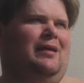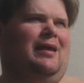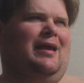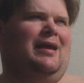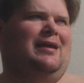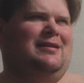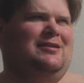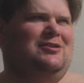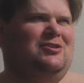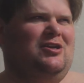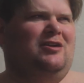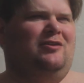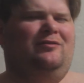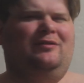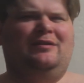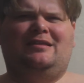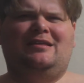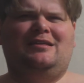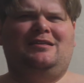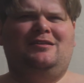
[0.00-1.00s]
And he
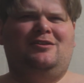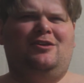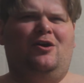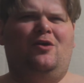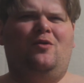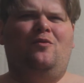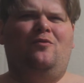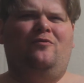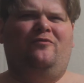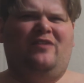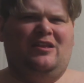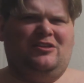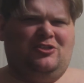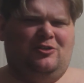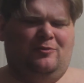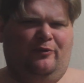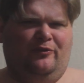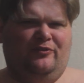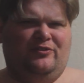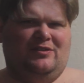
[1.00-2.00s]
generally didn't know
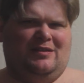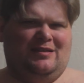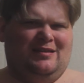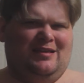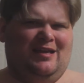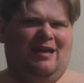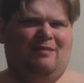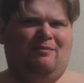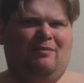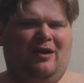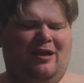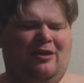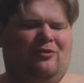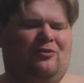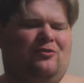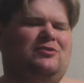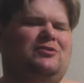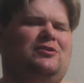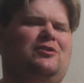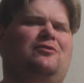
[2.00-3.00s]
vegetables at the time
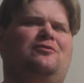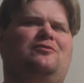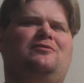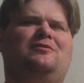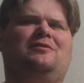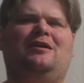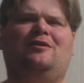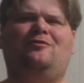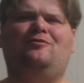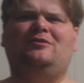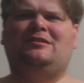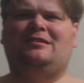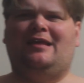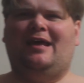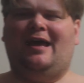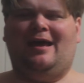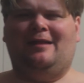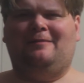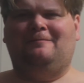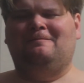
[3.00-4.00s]
either. So there was
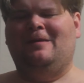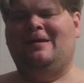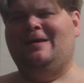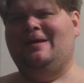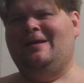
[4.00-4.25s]
that.